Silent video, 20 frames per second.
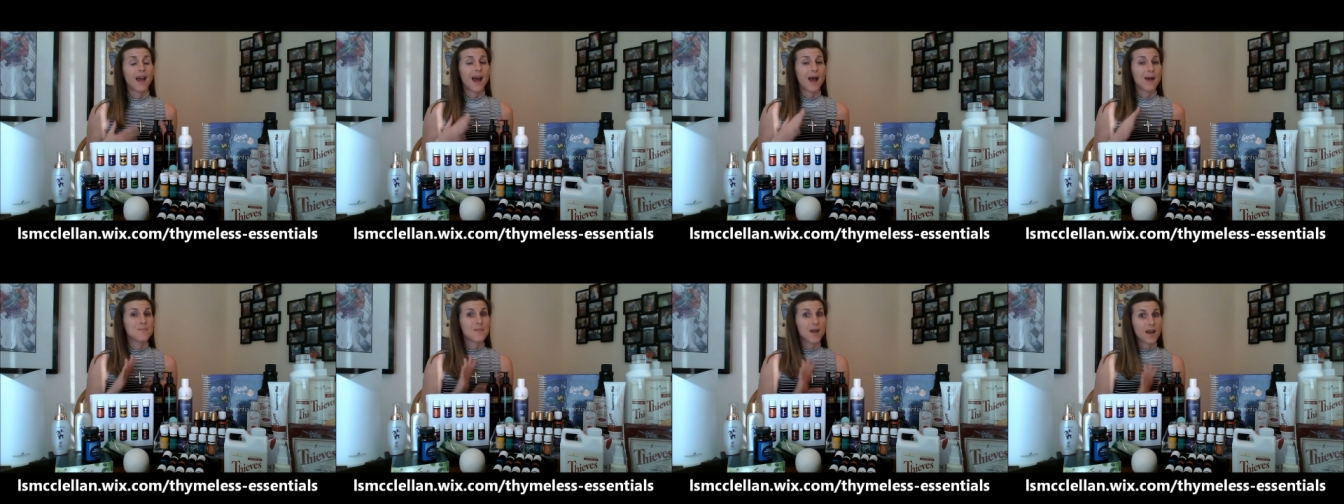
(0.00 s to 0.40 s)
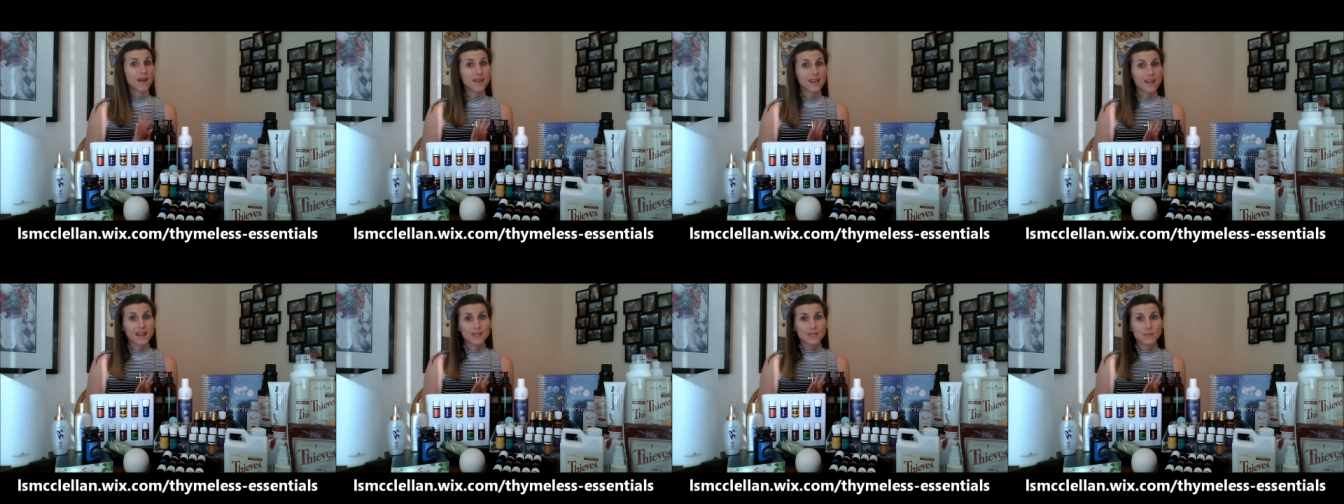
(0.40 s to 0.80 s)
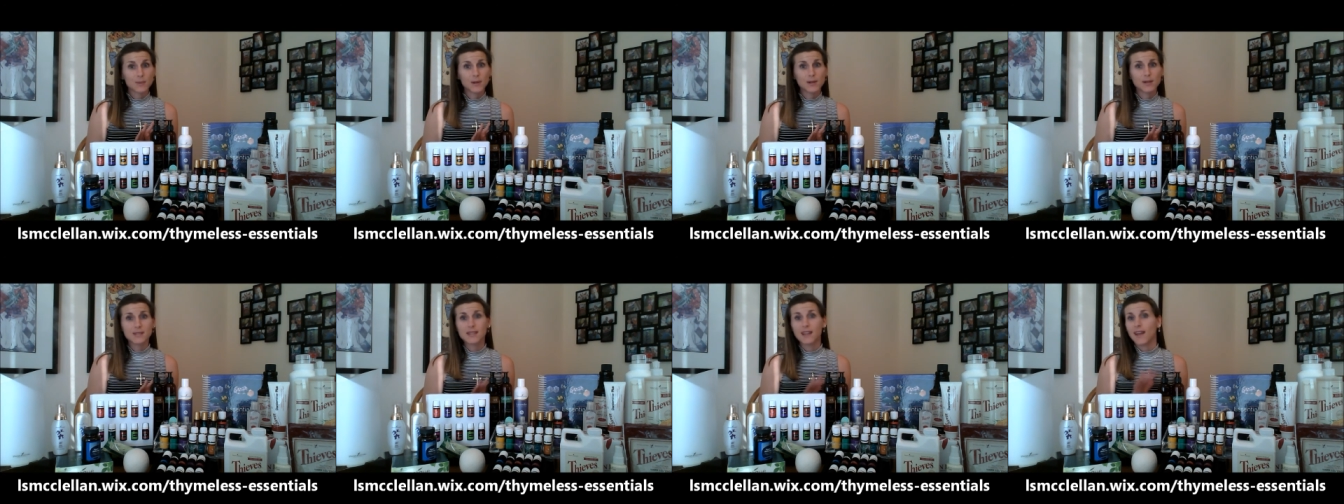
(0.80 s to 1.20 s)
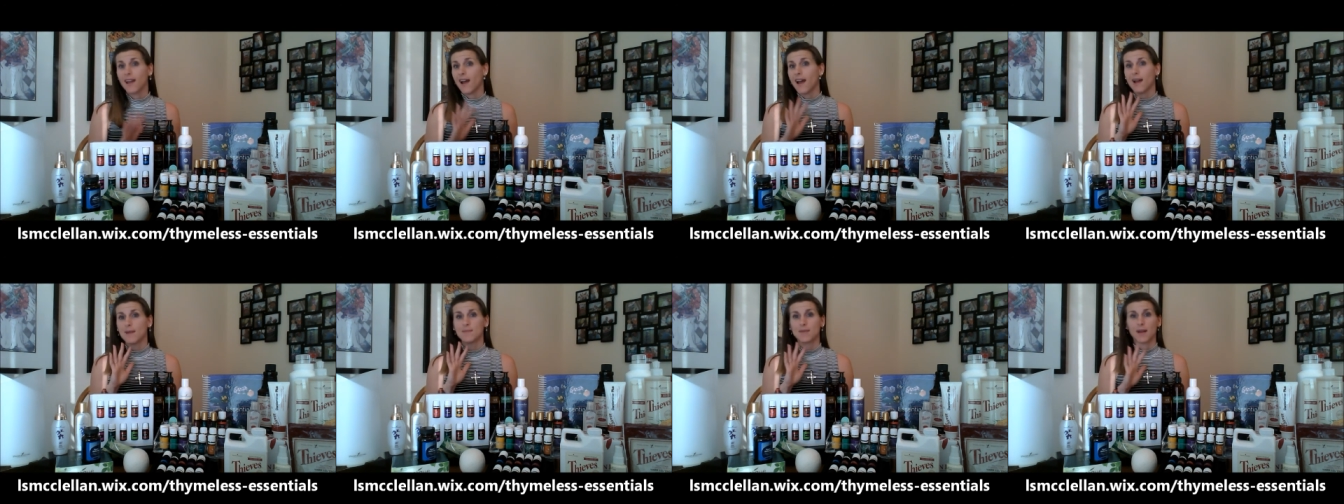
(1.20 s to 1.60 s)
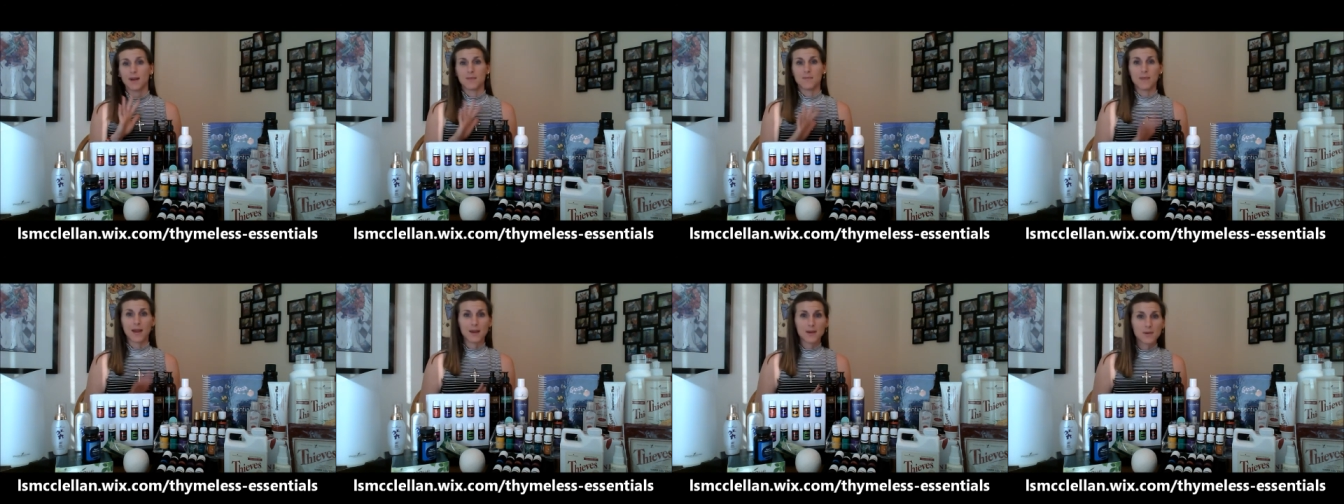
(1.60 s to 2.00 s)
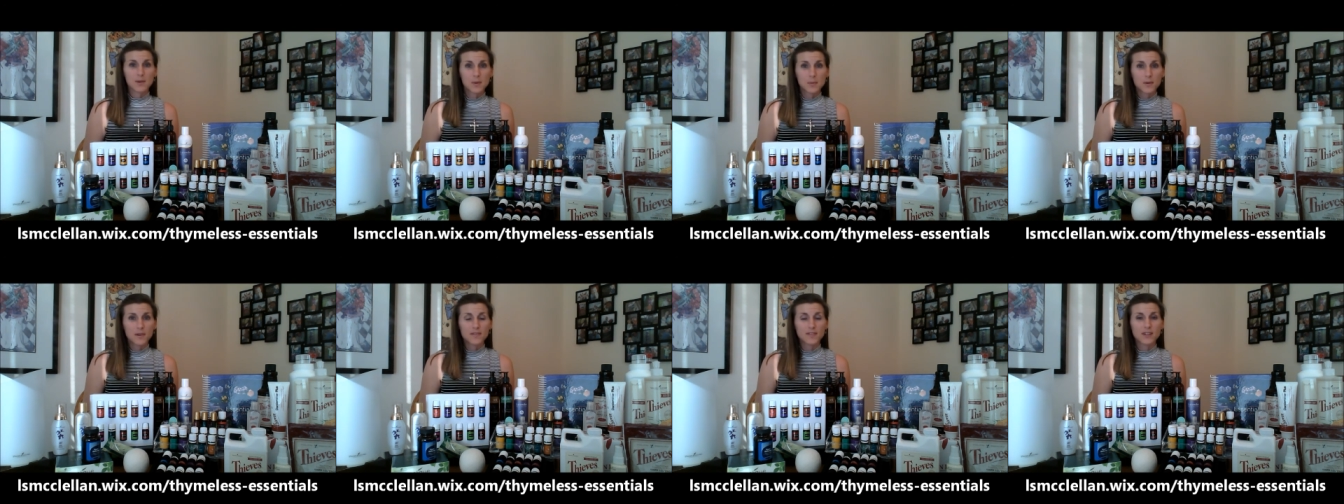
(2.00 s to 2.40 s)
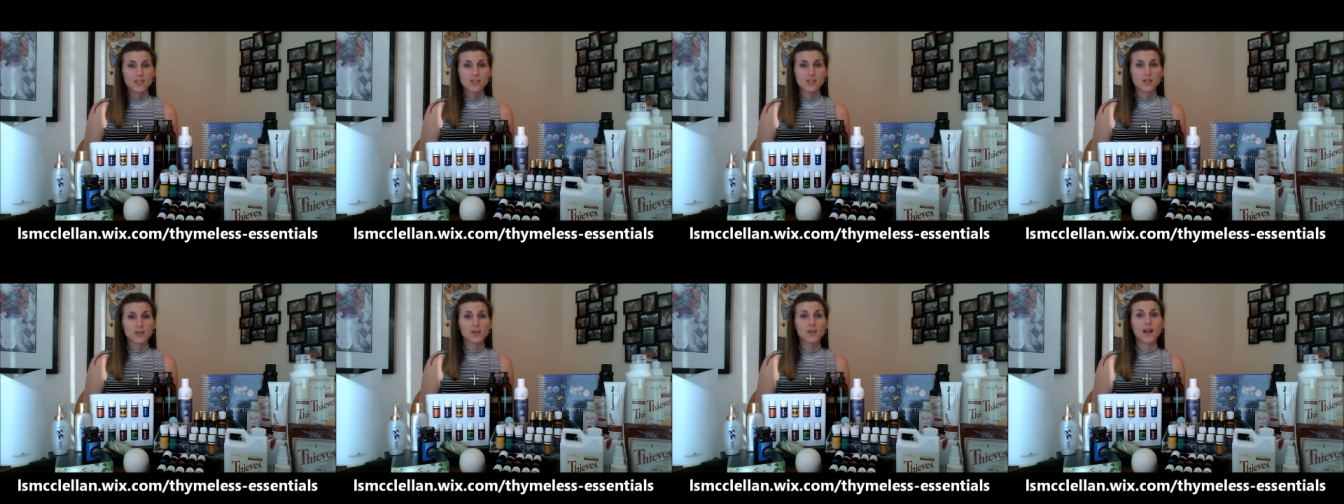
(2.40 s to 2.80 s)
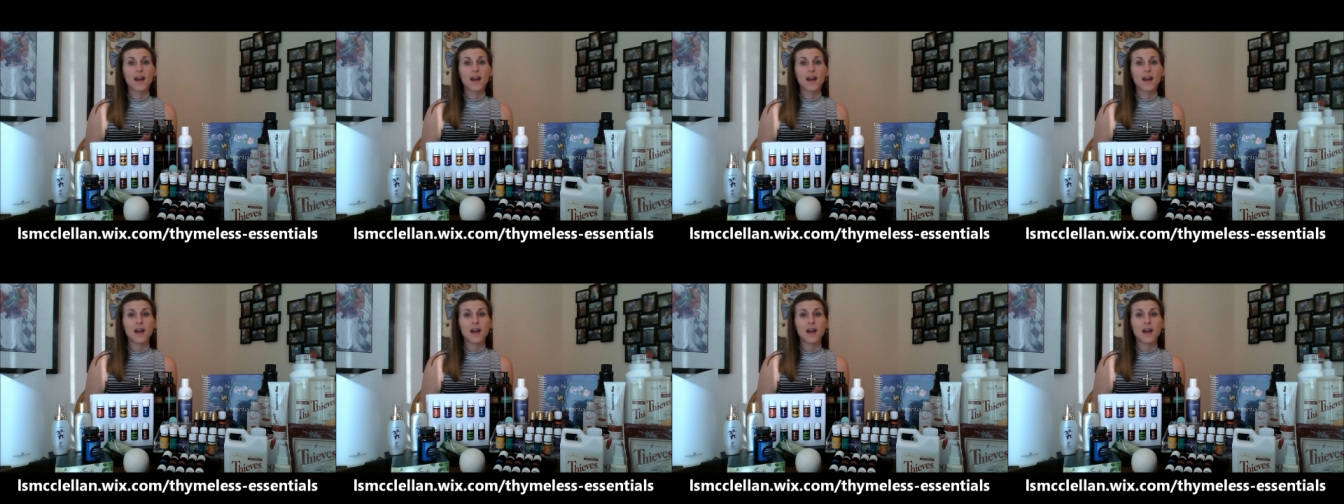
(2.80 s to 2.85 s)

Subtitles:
I'm not an expert. I'm not a medical professional.